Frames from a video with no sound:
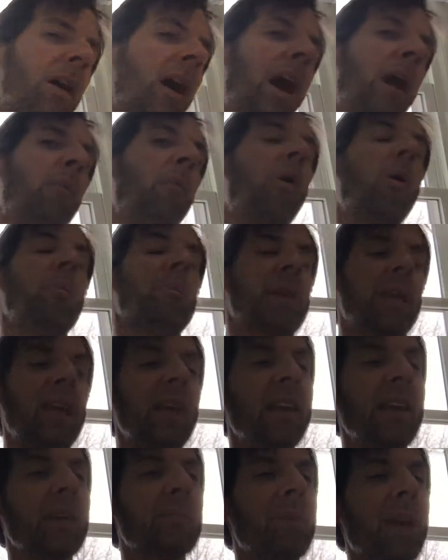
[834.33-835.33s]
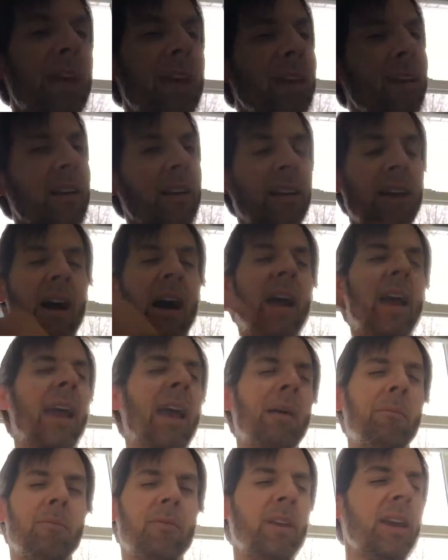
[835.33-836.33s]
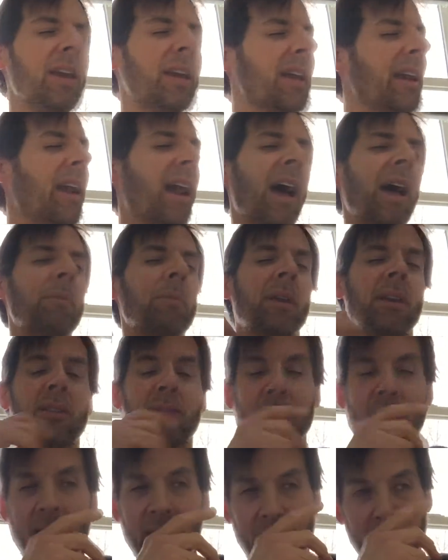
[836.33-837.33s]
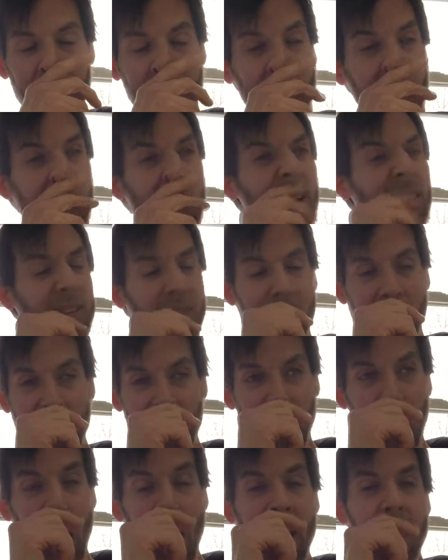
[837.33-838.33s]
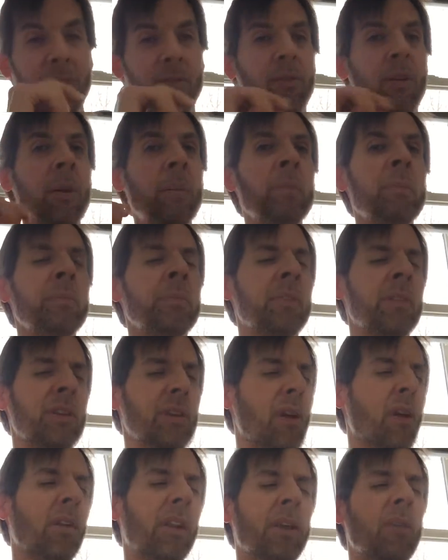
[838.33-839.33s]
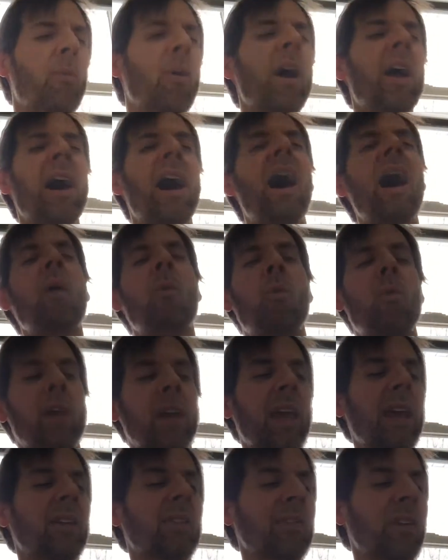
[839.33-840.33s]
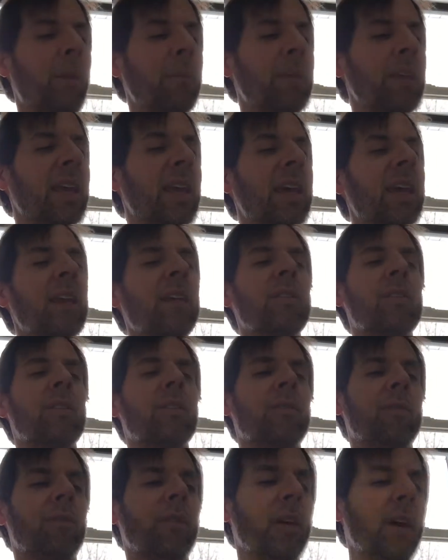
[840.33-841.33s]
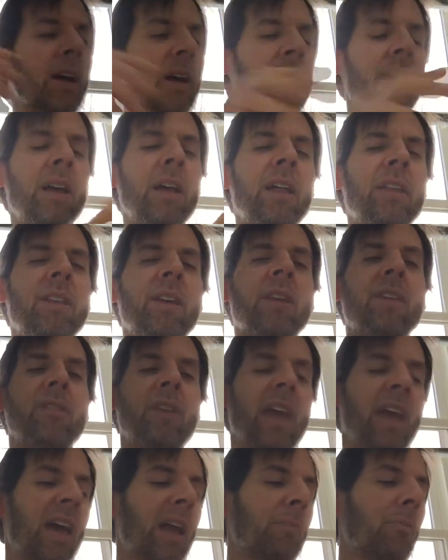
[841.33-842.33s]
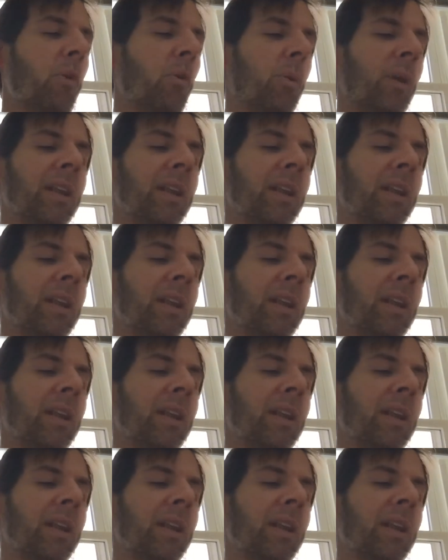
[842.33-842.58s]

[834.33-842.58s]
I won't be eating meat. I am vegan, and I'm going to stay that for the rest of my life. The only way I will get something in that is animal